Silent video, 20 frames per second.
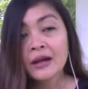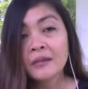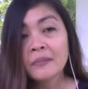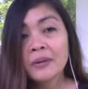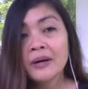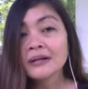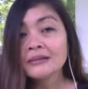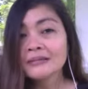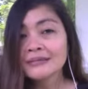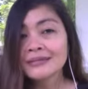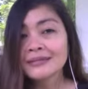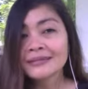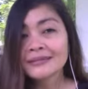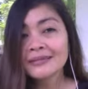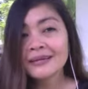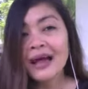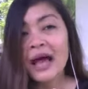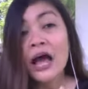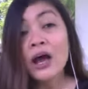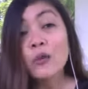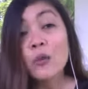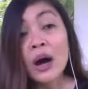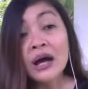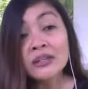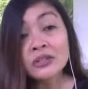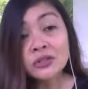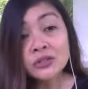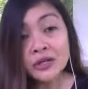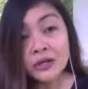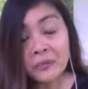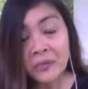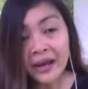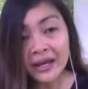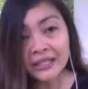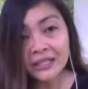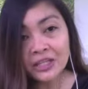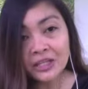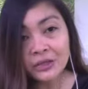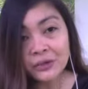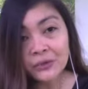But I want to
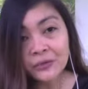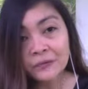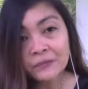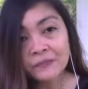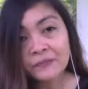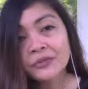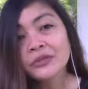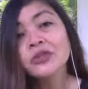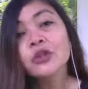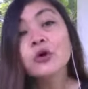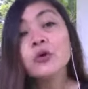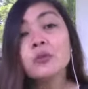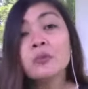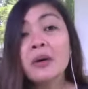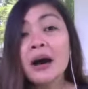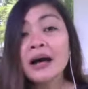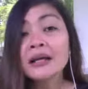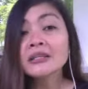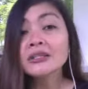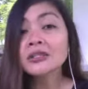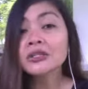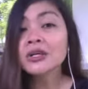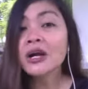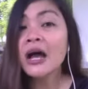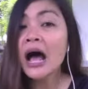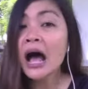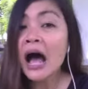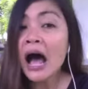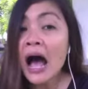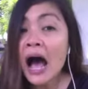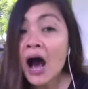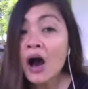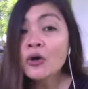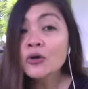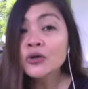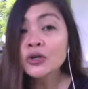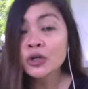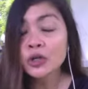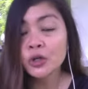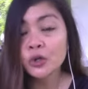remind you no matter how
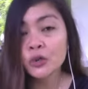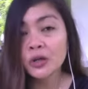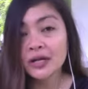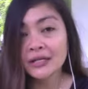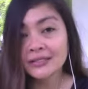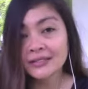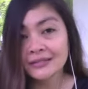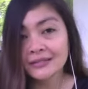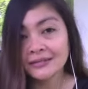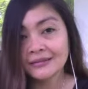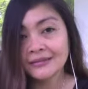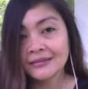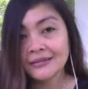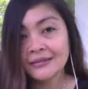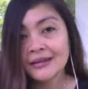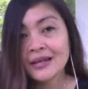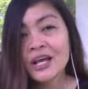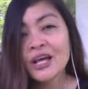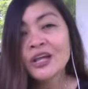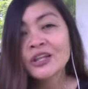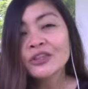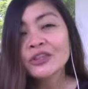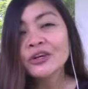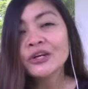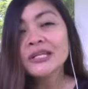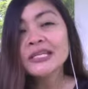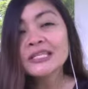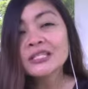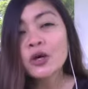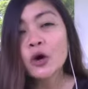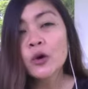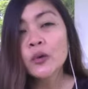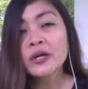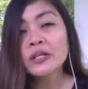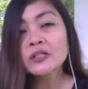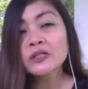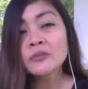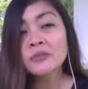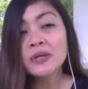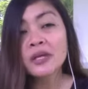you look at it, there is going
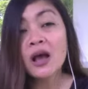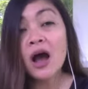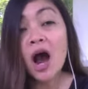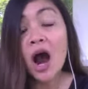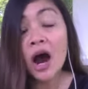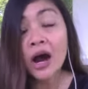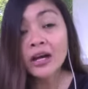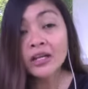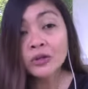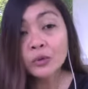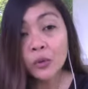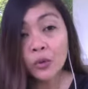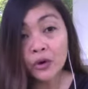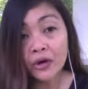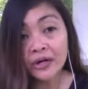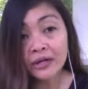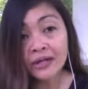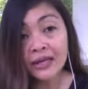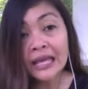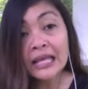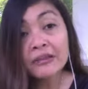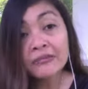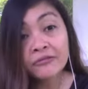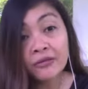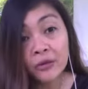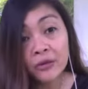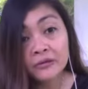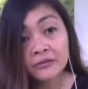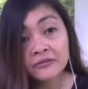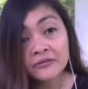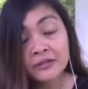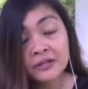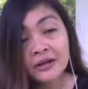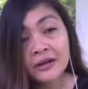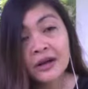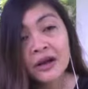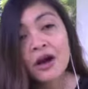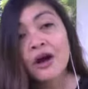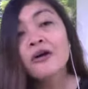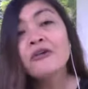to be hard work involved
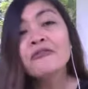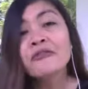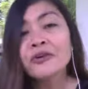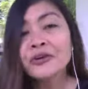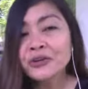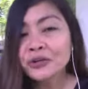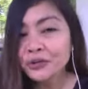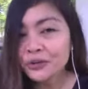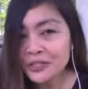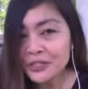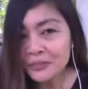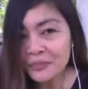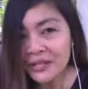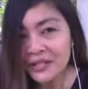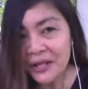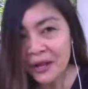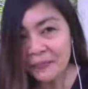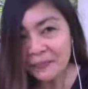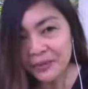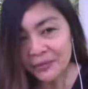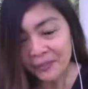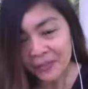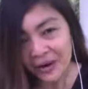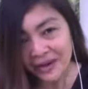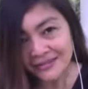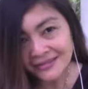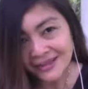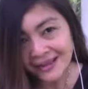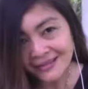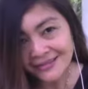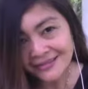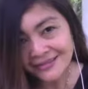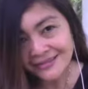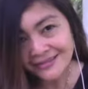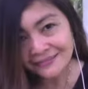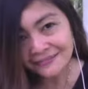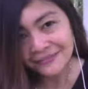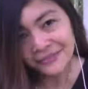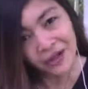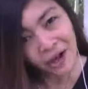for you to speed up the process.
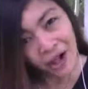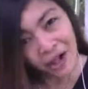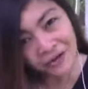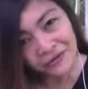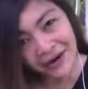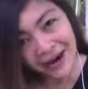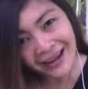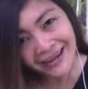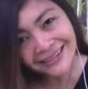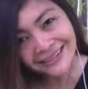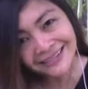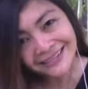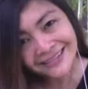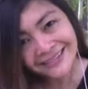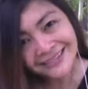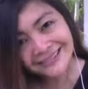All right?